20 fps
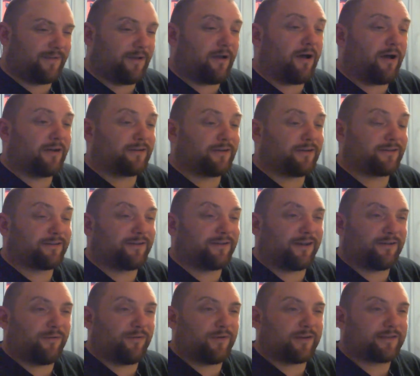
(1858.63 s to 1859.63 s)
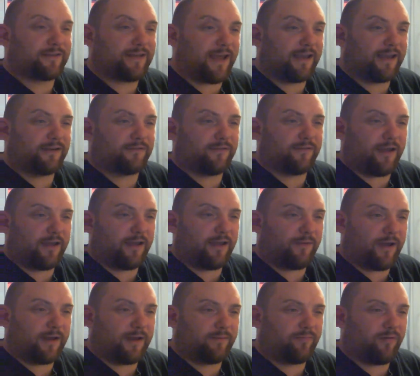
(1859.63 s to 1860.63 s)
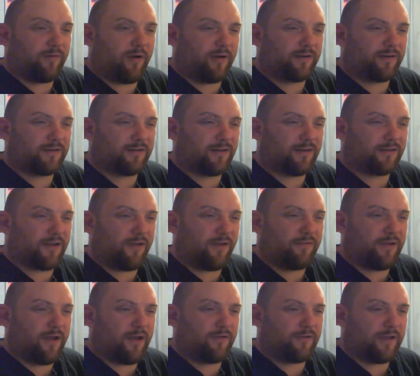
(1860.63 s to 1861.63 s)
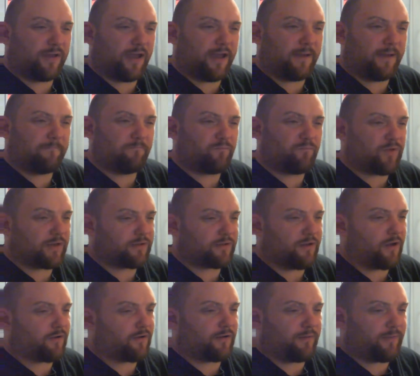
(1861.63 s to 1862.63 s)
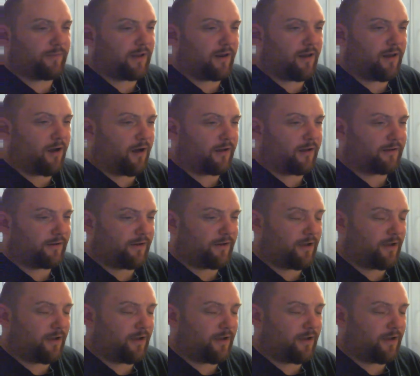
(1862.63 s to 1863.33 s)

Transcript: I don't want to say straight away the price because I don't know yet, but it's not going to be a lot. You